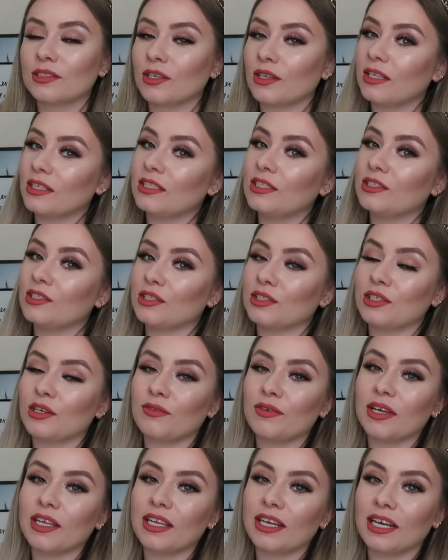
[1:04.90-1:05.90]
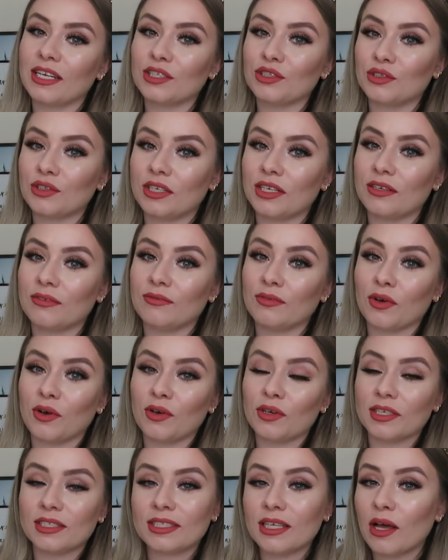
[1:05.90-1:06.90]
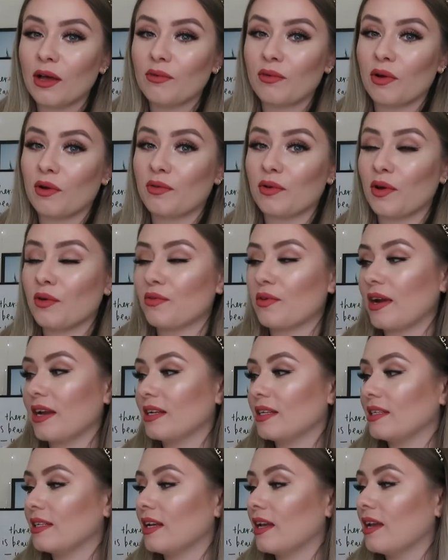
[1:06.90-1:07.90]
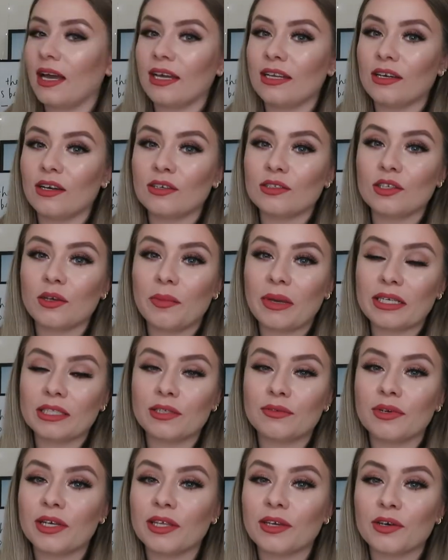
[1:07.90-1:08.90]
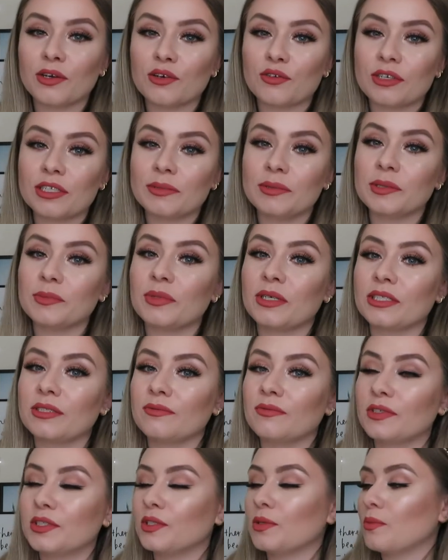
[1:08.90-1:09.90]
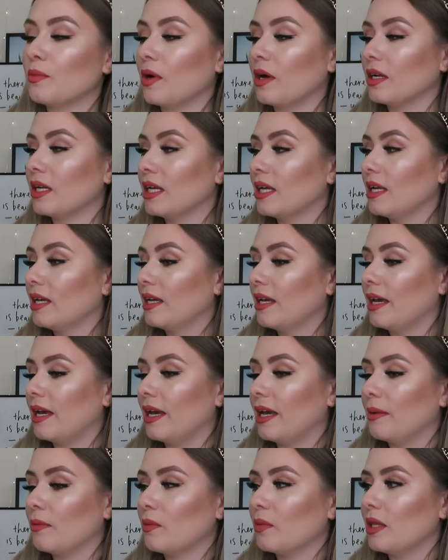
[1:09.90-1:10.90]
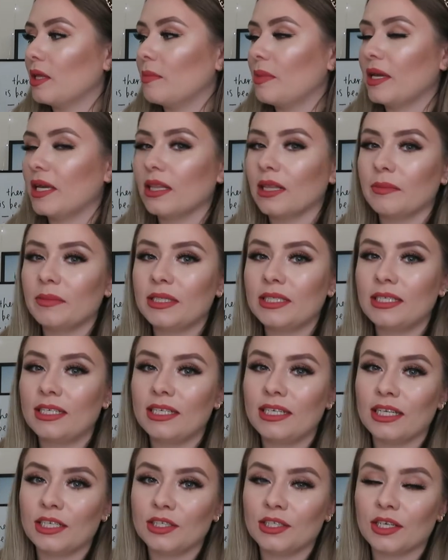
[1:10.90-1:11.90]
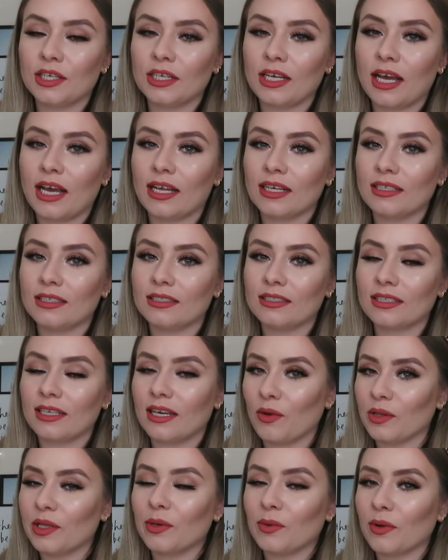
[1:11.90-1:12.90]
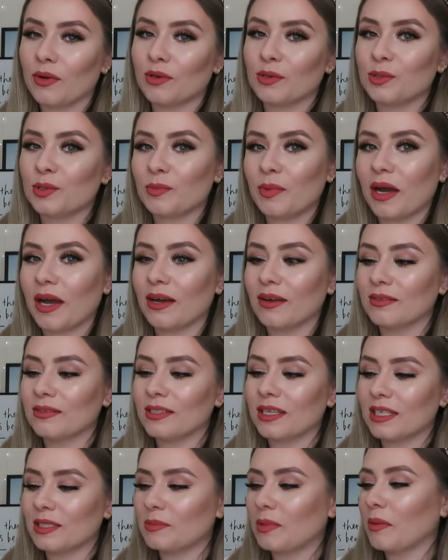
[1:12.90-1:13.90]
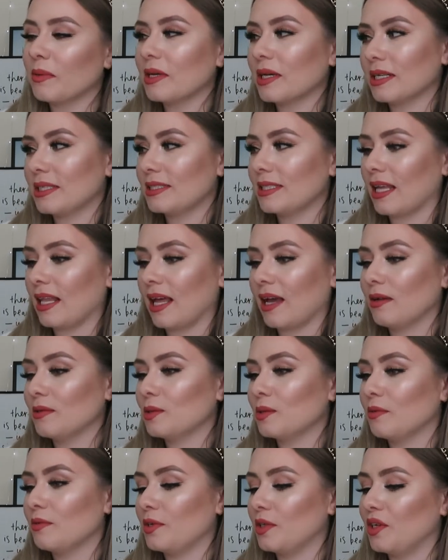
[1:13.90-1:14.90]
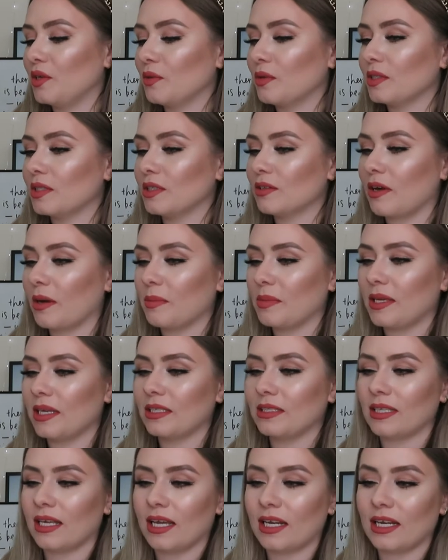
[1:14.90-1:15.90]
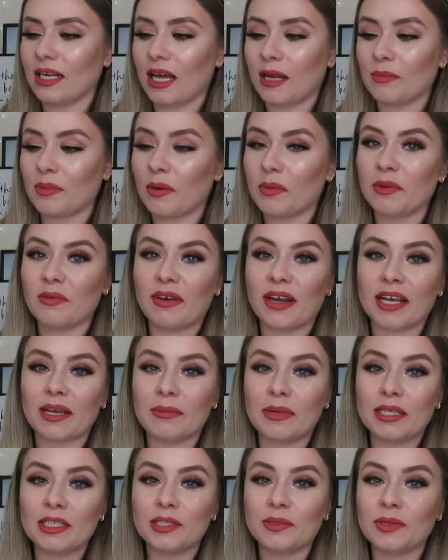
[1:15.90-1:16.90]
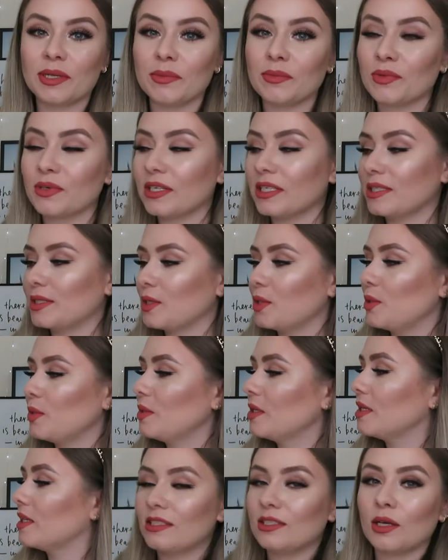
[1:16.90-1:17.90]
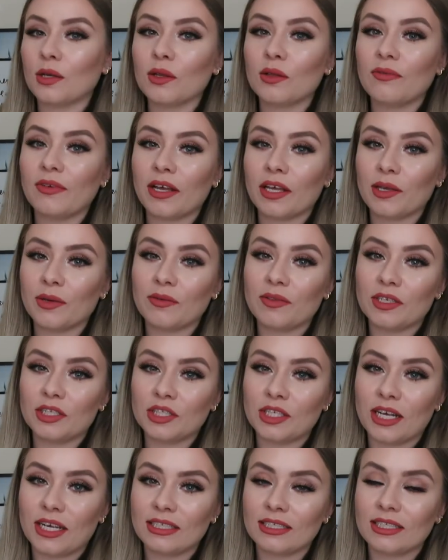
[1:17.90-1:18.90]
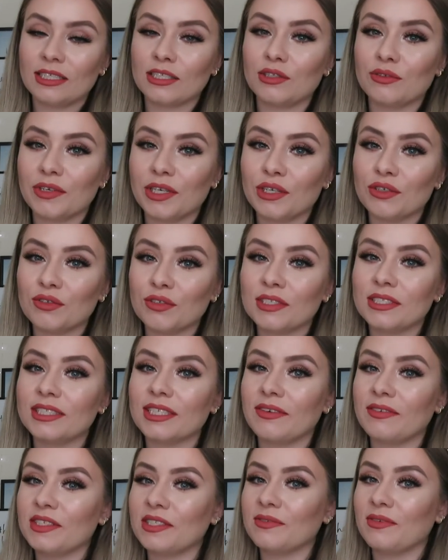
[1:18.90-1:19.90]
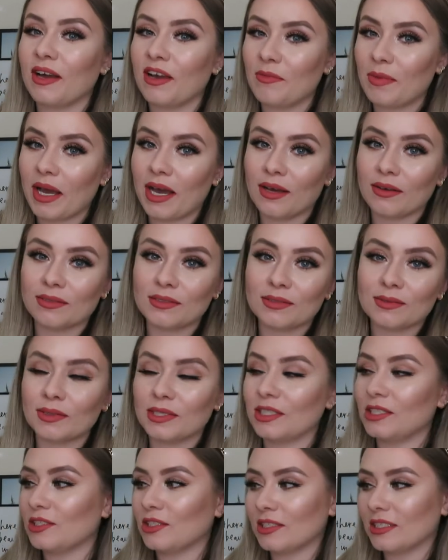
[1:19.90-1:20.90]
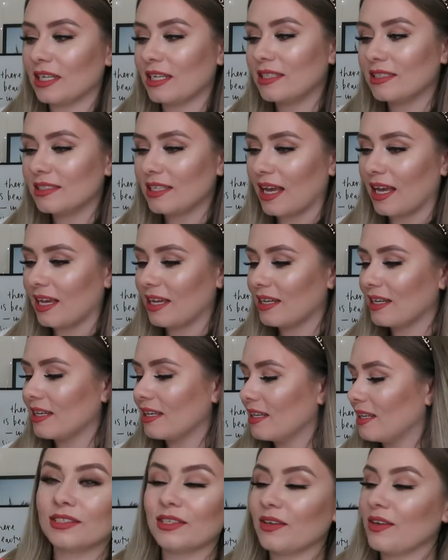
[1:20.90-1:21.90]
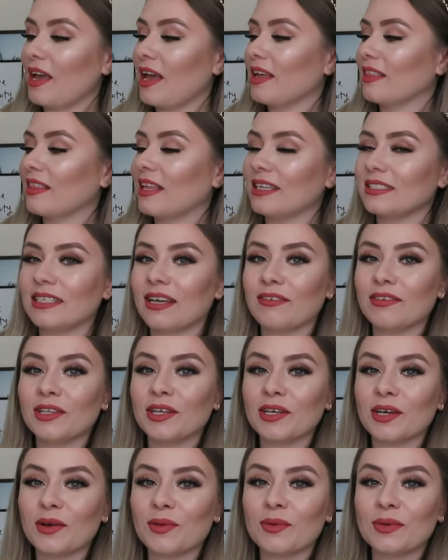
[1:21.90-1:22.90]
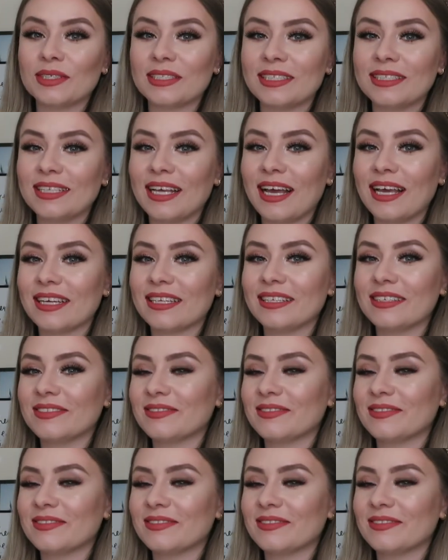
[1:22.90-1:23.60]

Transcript: So this is just a really nice treat for yourself or for a friend and it also makes a really good Christmas present for someone um, with it being limited edition and only £100, it's probably going to sell out, so if you do want to grab this then I probably recommend doing it pretty soon. The total value of this chest is £375, which is just insane. So yeah, let's have a look at what's inside.